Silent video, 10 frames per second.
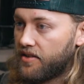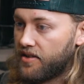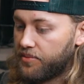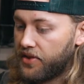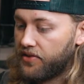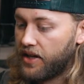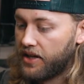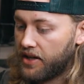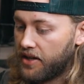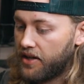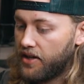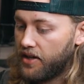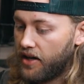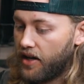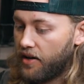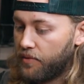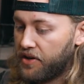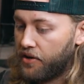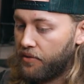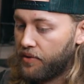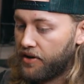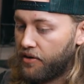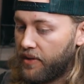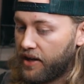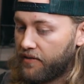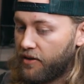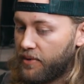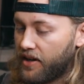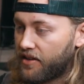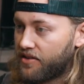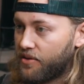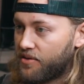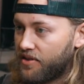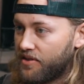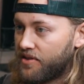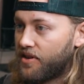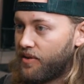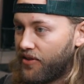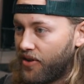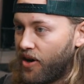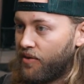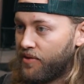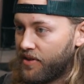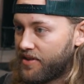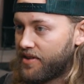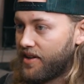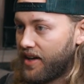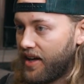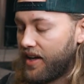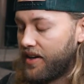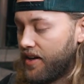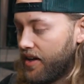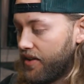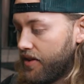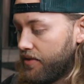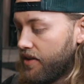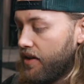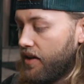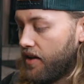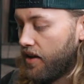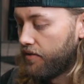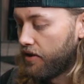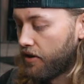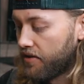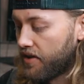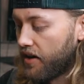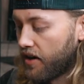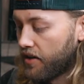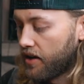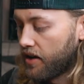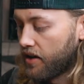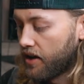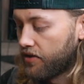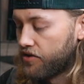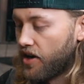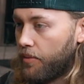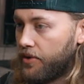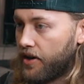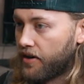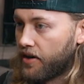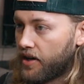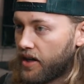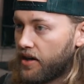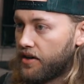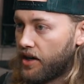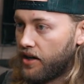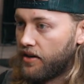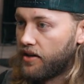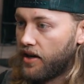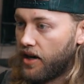is something that we don't make very many excuses around the office. And if you're gonna say you're gonna get the job done, you're gonna get it done,